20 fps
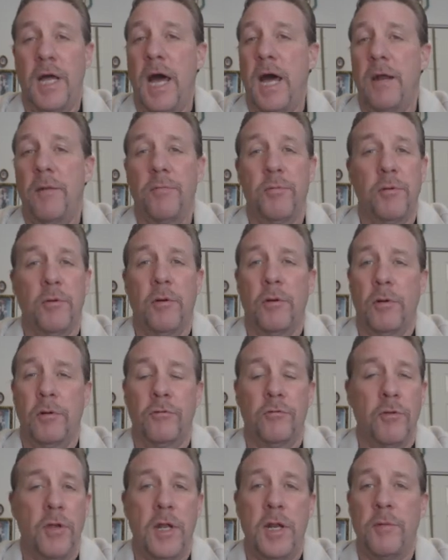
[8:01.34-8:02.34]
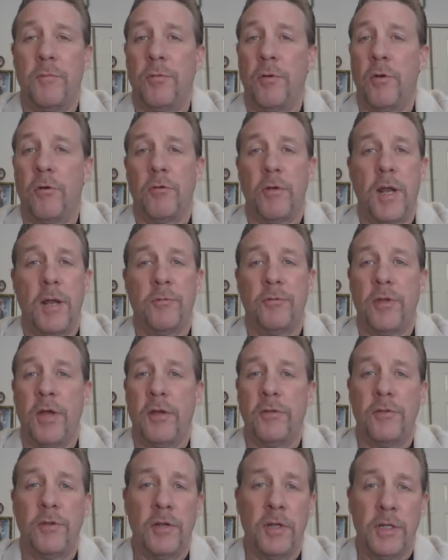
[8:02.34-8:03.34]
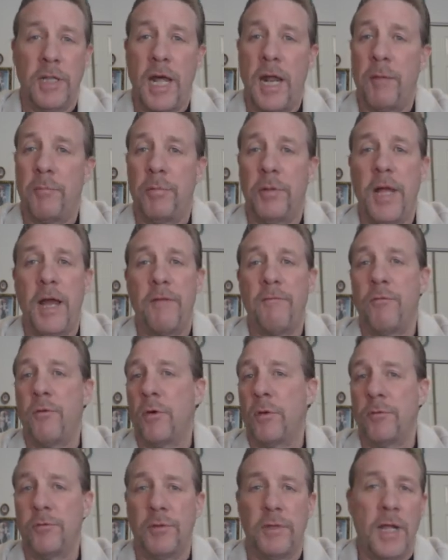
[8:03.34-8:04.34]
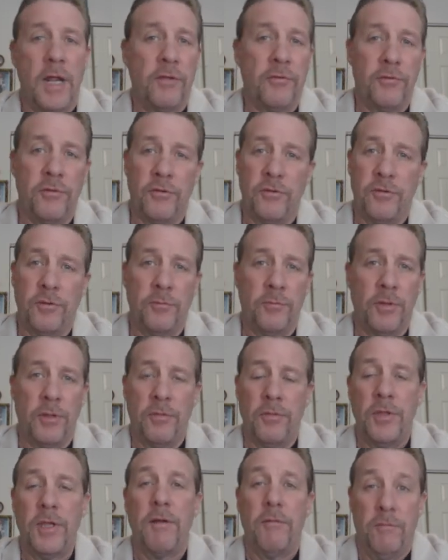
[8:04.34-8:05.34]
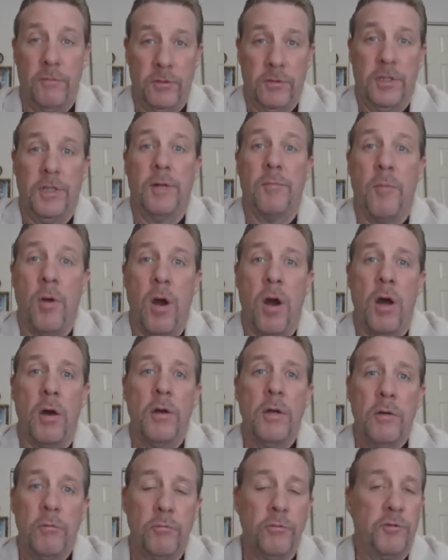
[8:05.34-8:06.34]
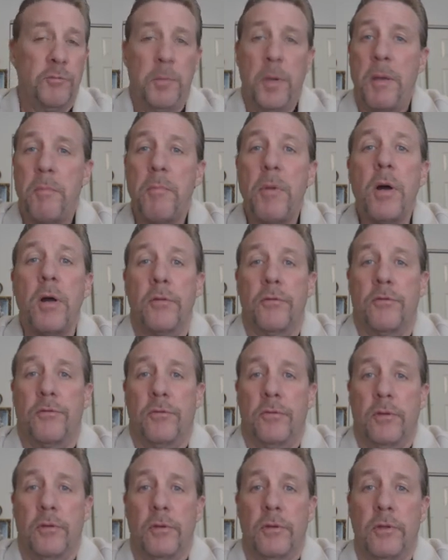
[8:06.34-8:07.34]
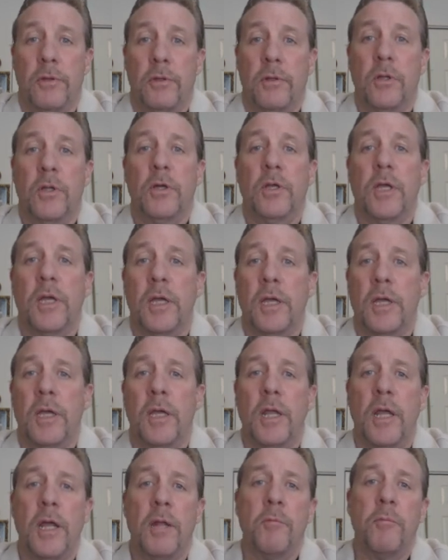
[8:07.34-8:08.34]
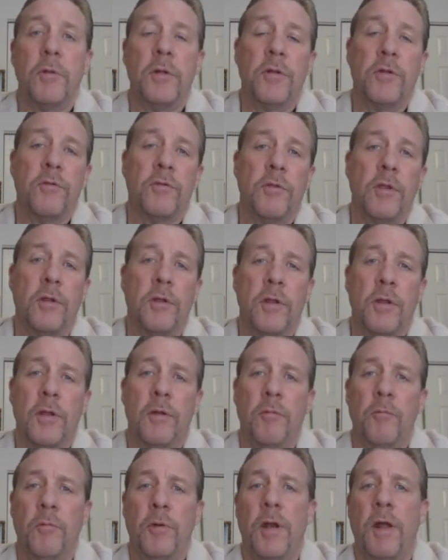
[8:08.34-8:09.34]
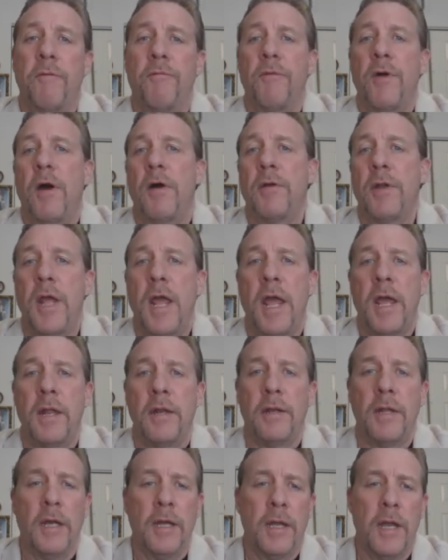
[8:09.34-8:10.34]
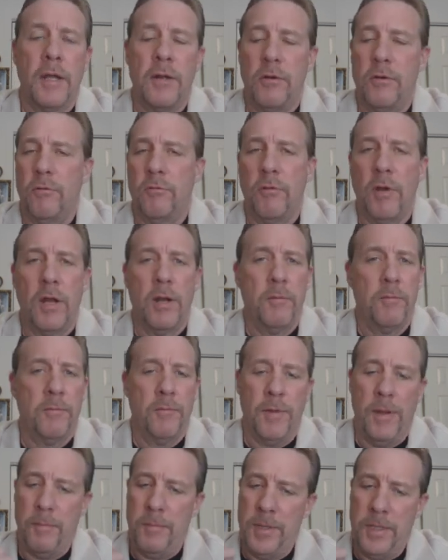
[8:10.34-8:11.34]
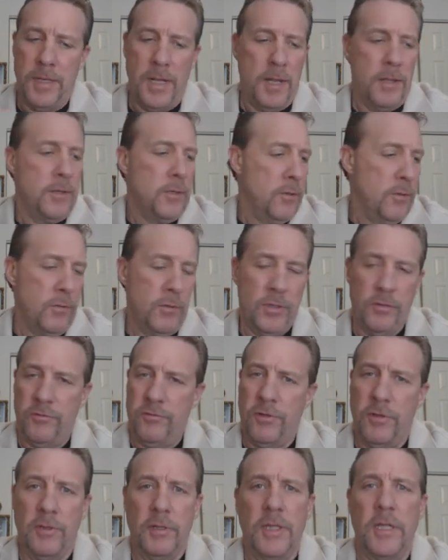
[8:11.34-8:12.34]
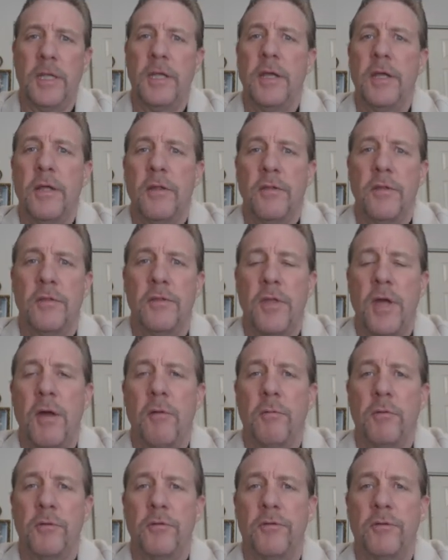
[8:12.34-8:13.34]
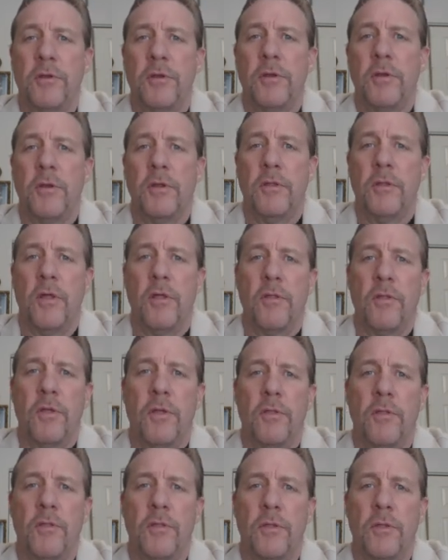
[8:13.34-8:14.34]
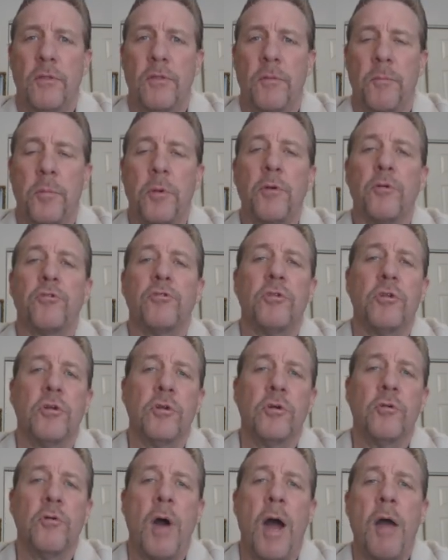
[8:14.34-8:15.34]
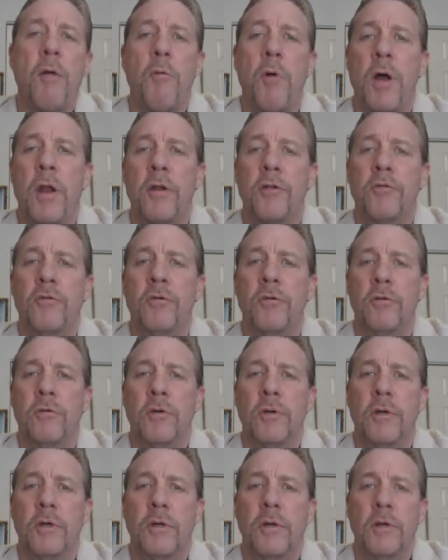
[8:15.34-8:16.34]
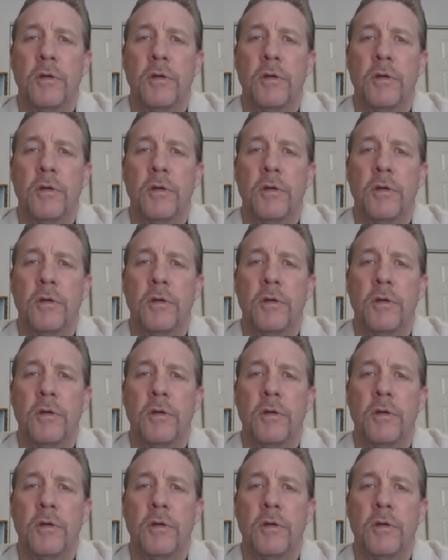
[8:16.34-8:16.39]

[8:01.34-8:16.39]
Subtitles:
a lot of training programs out there, a lot of platforms, a lot of systems. I think I've looked at them all. We spent months looking, and we just and when I found Ann, I knew right up. I mean, I knew instantly that was the person who I wanted to